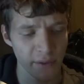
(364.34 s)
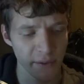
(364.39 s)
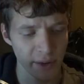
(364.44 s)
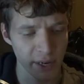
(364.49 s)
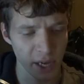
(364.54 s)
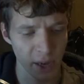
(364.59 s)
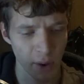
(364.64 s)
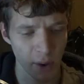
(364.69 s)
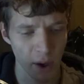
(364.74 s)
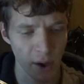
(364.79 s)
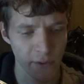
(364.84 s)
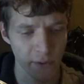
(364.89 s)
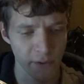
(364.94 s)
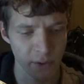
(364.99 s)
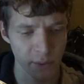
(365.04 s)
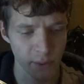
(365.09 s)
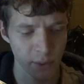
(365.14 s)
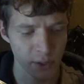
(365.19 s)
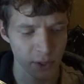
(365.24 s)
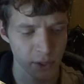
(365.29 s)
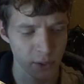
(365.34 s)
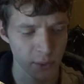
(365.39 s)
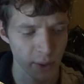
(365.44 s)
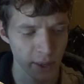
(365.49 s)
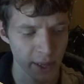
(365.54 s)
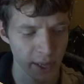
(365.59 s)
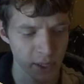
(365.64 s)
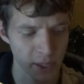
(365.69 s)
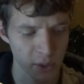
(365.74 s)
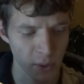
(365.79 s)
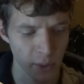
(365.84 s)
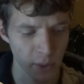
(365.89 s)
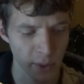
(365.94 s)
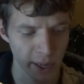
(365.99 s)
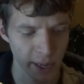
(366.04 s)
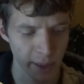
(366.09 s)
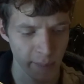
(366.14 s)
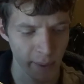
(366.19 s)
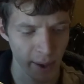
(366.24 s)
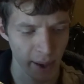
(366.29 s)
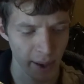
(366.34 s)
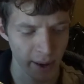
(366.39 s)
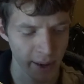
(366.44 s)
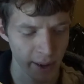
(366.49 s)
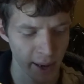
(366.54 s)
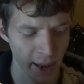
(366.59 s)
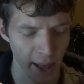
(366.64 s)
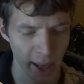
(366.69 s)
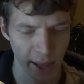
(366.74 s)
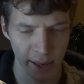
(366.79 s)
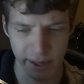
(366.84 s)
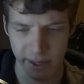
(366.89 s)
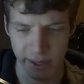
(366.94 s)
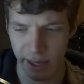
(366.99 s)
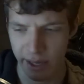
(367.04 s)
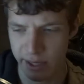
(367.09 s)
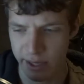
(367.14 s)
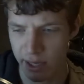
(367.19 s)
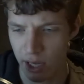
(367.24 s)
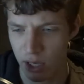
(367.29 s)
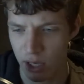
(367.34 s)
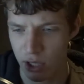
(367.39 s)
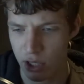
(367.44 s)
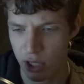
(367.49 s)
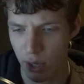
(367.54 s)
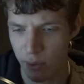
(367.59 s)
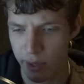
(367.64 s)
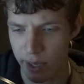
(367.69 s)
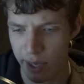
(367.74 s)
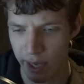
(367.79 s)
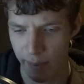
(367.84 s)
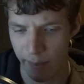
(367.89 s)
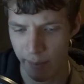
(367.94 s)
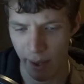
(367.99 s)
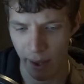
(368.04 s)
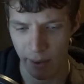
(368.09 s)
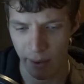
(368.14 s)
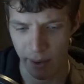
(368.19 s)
afterwards, when they're talking about it and they start joking about it,